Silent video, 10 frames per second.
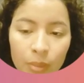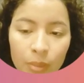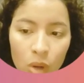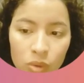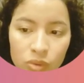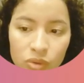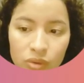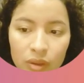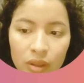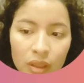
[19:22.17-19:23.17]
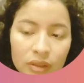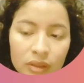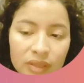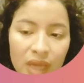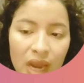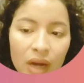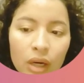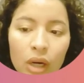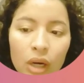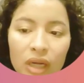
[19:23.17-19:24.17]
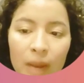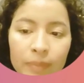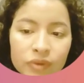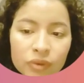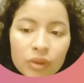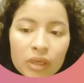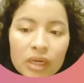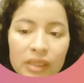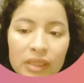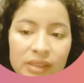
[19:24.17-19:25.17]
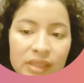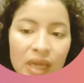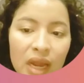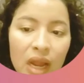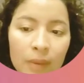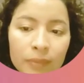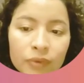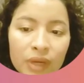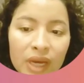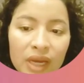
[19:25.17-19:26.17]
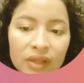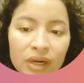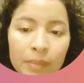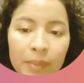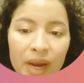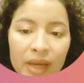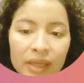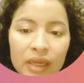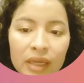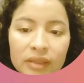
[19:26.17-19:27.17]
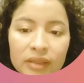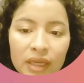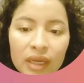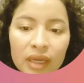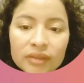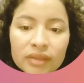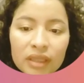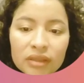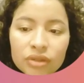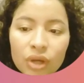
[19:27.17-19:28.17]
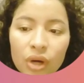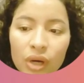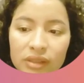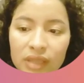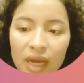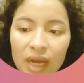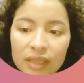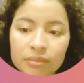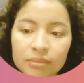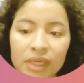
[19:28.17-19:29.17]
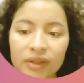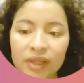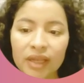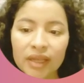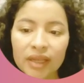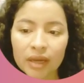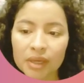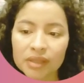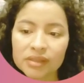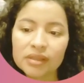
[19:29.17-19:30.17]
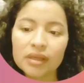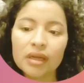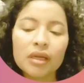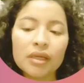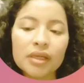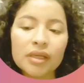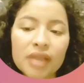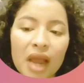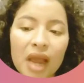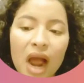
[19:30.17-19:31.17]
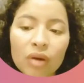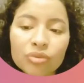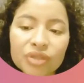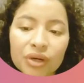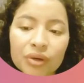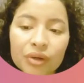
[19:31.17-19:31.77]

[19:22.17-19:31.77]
bones. The ankle capsule is held together by the deltoid and medial ligaments in the outer,